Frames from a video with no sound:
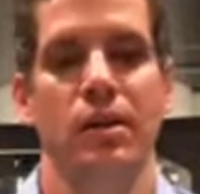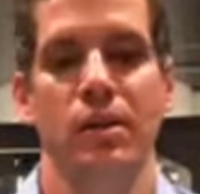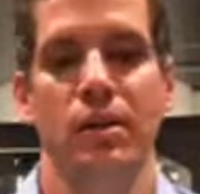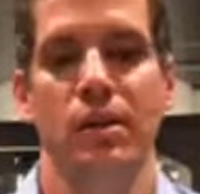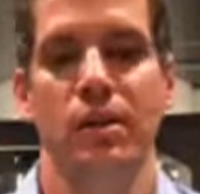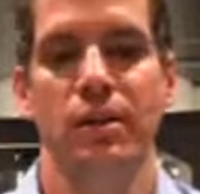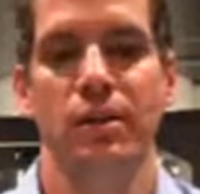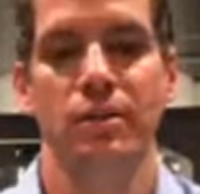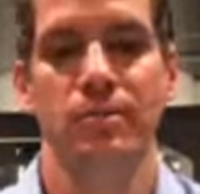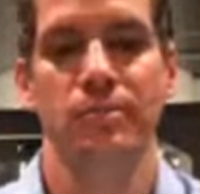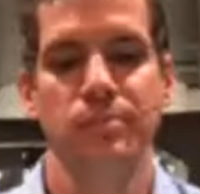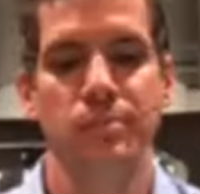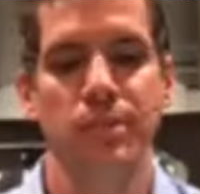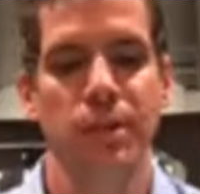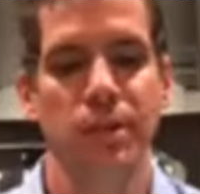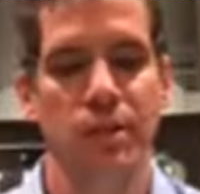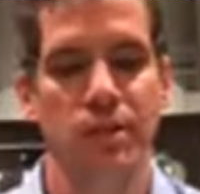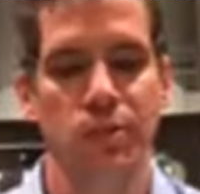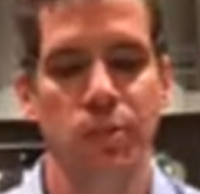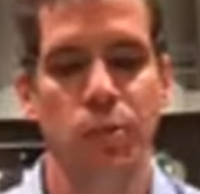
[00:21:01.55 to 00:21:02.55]
um,
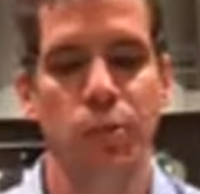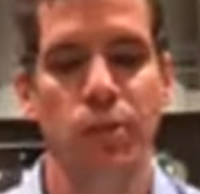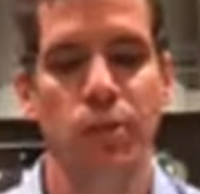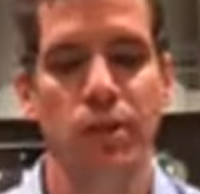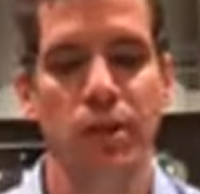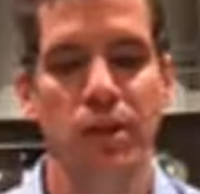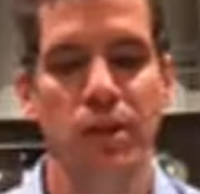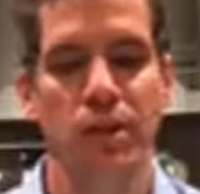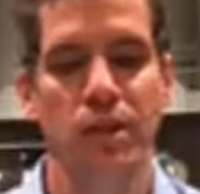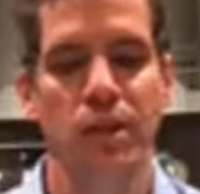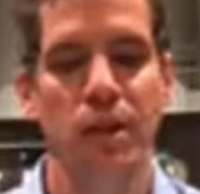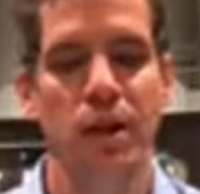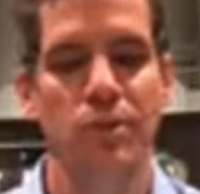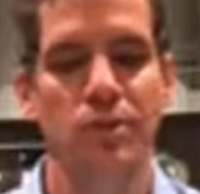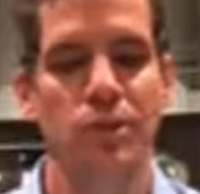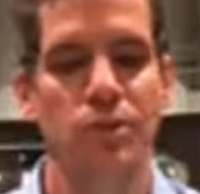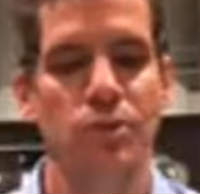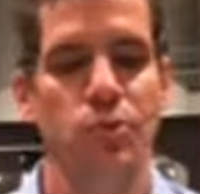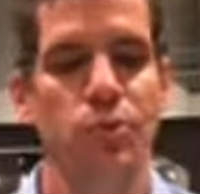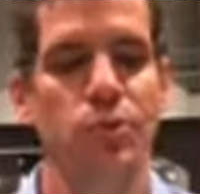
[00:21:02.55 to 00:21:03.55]
it can really not
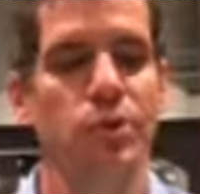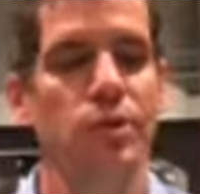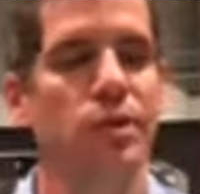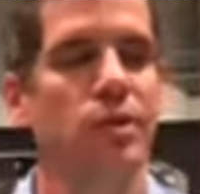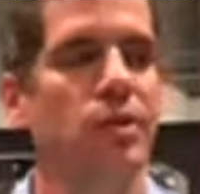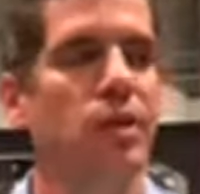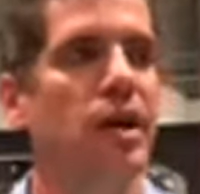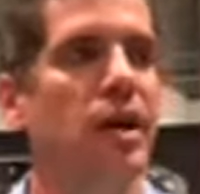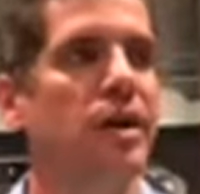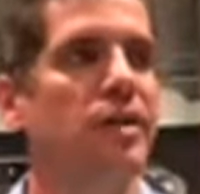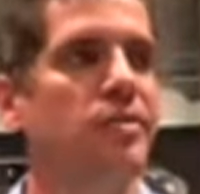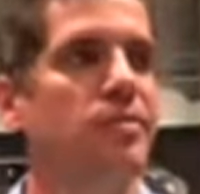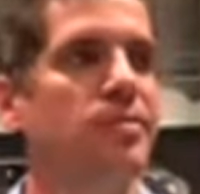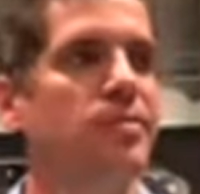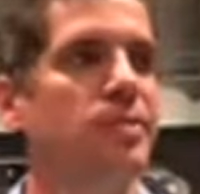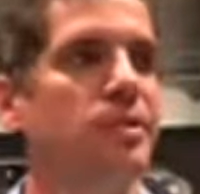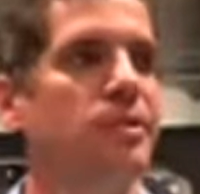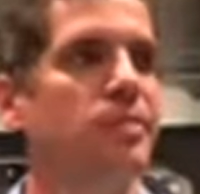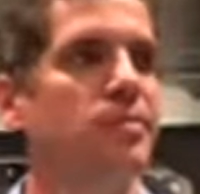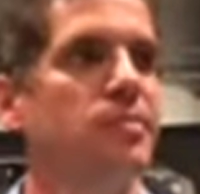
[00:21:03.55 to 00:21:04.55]
just ruin their life,
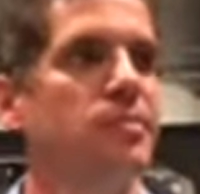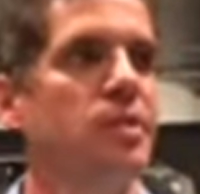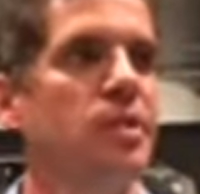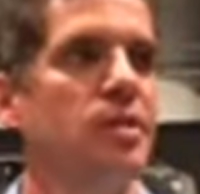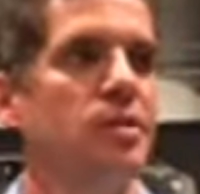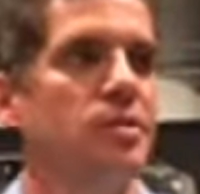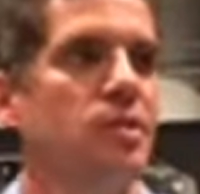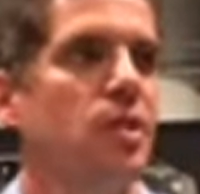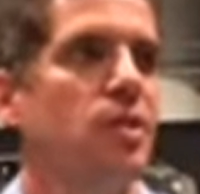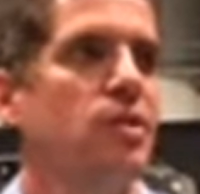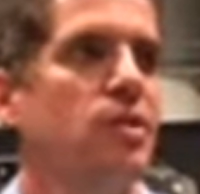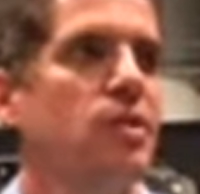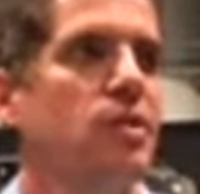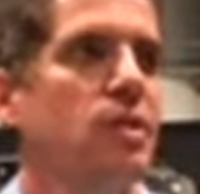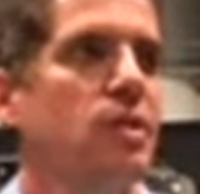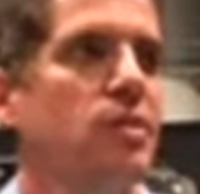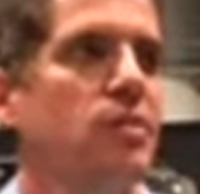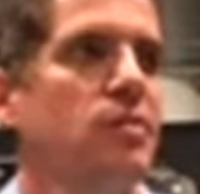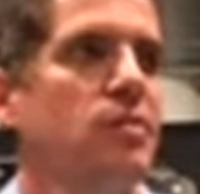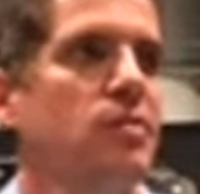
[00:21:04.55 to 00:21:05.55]
but it's hard to
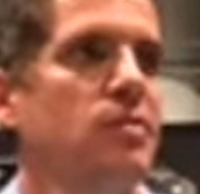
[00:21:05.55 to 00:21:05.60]
get.